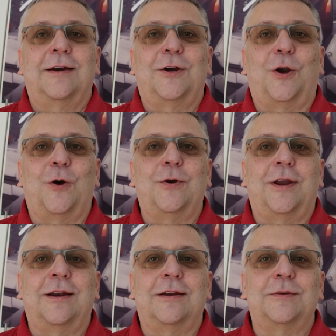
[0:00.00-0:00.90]
Cologne
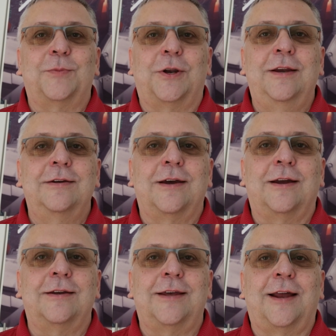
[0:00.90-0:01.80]
and Berlin,
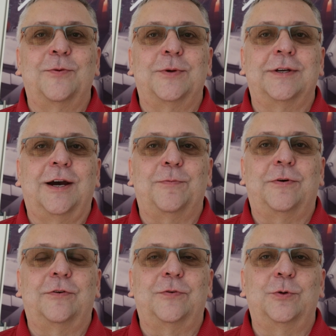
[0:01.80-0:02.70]
and then with a
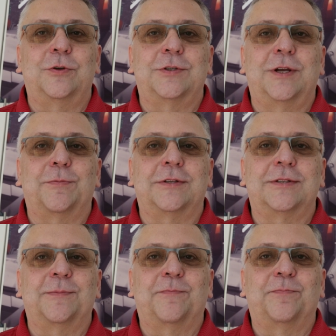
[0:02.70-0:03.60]
couple of audio
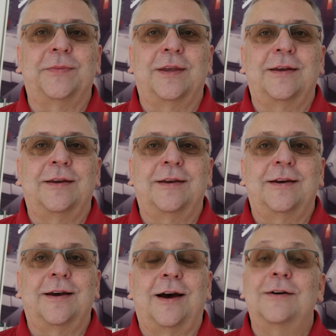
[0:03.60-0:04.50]
snippets.
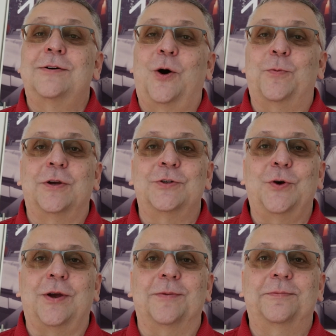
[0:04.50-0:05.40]
Hope you
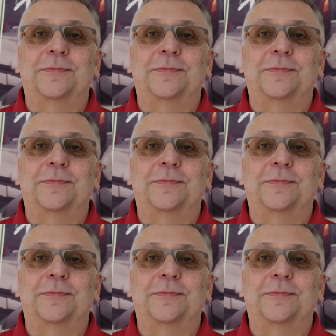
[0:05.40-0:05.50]
enjoy.